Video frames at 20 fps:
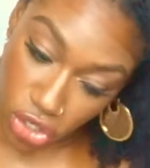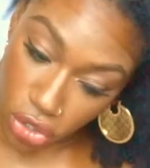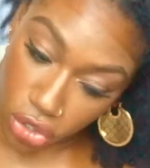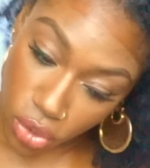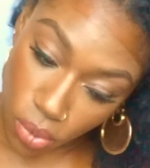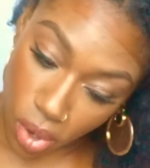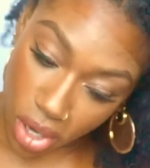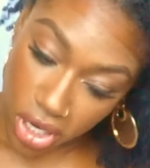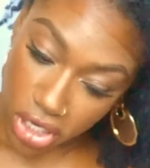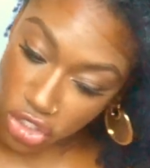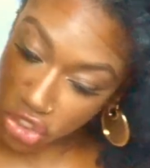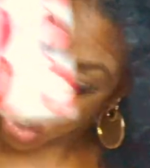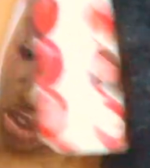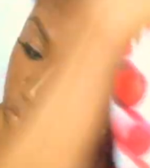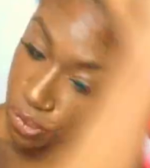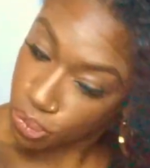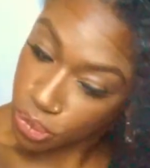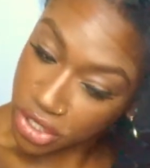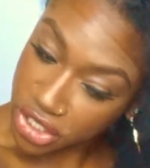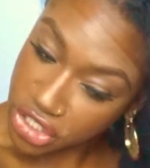you want to
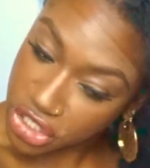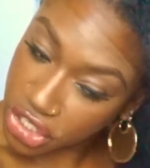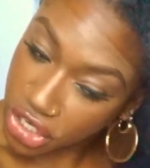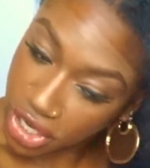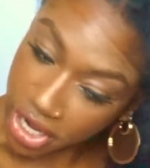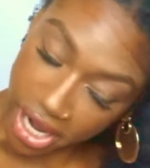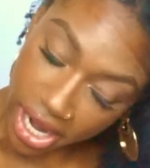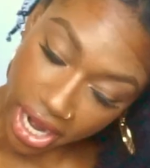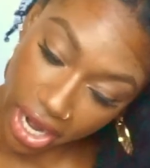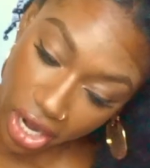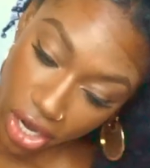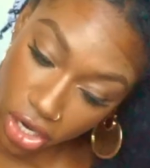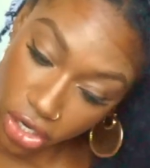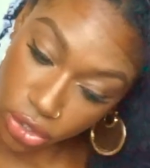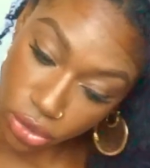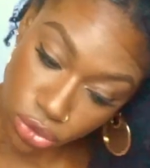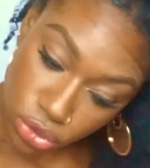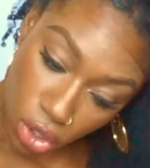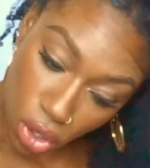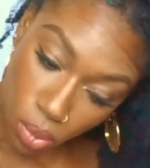just spritz your hair.
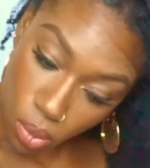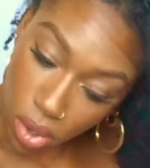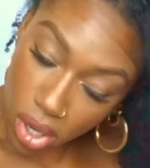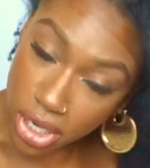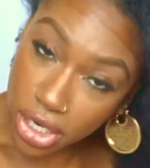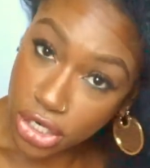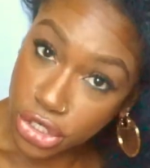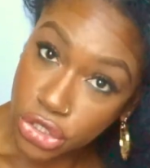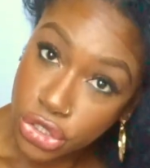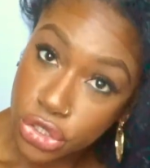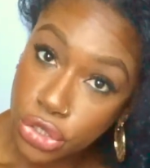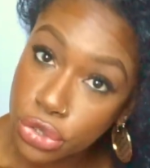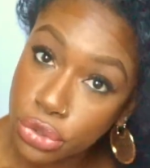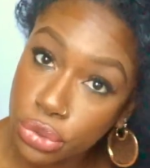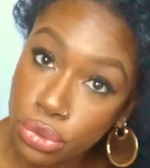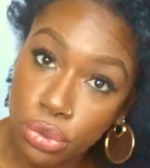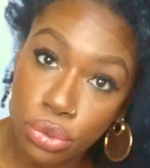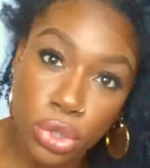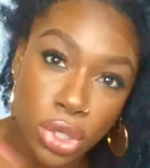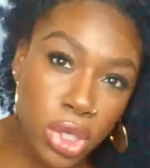You don't want to
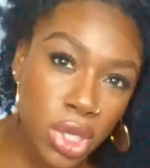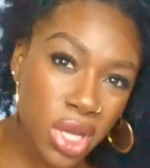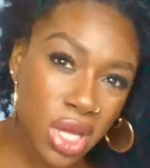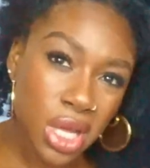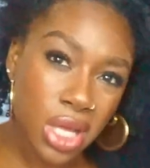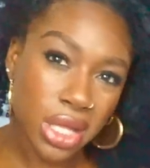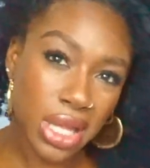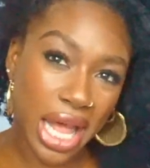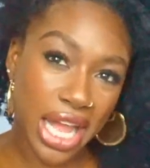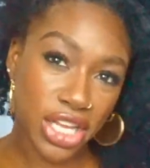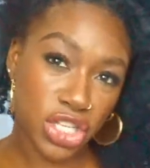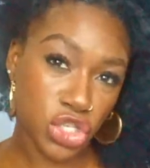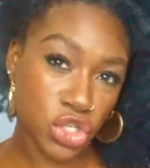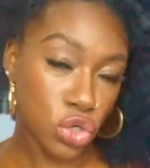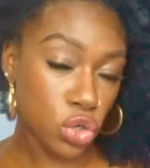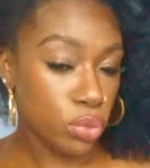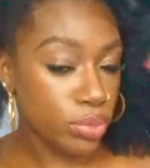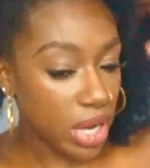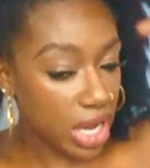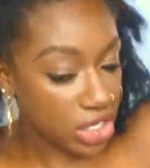do like
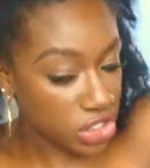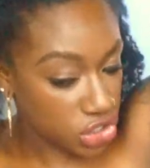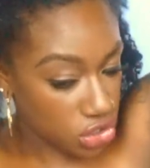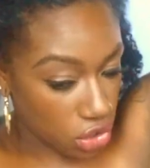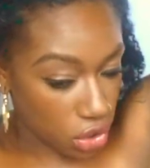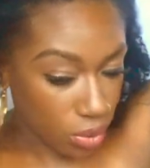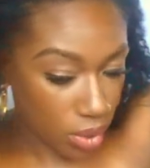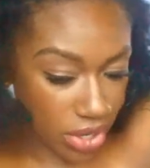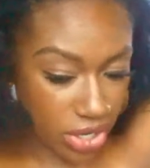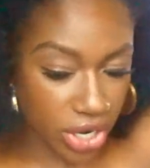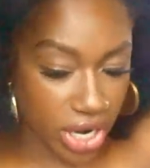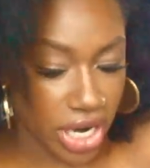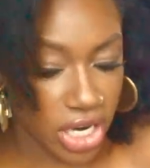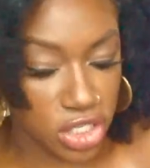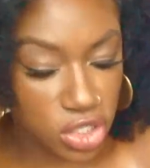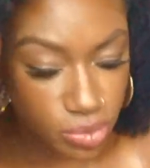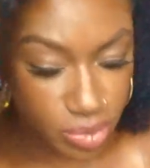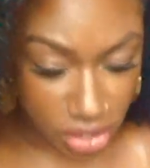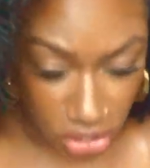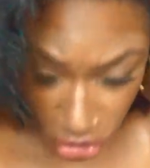too much. You don't want your hair
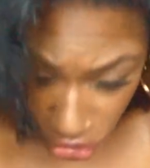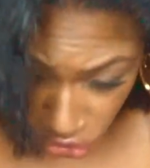to be